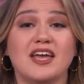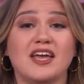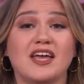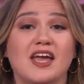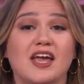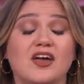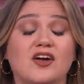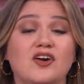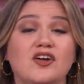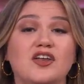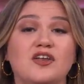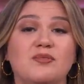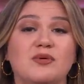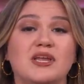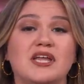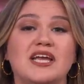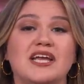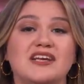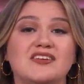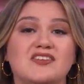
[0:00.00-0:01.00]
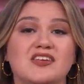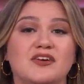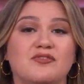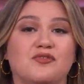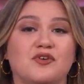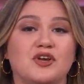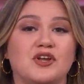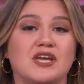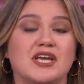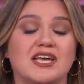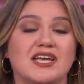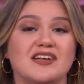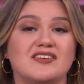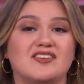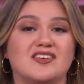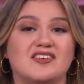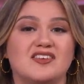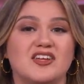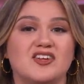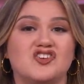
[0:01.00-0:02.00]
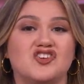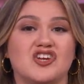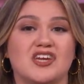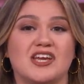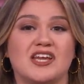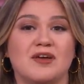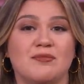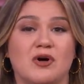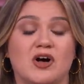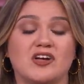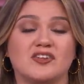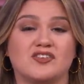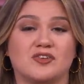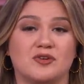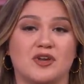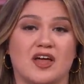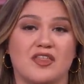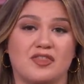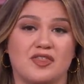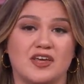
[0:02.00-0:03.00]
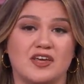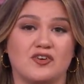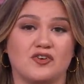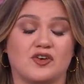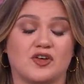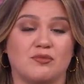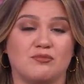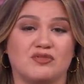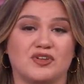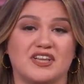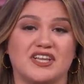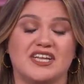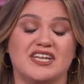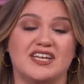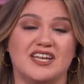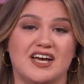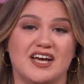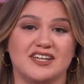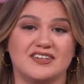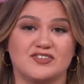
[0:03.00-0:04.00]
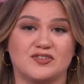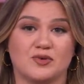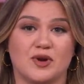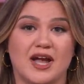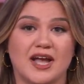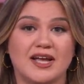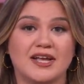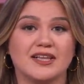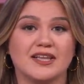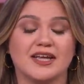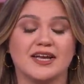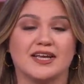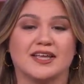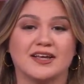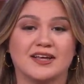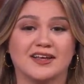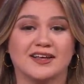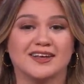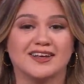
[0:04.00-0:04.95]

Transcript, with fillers: it couldn't have been easy for you to get his attention and him also not think you're completely nuts, right? Like.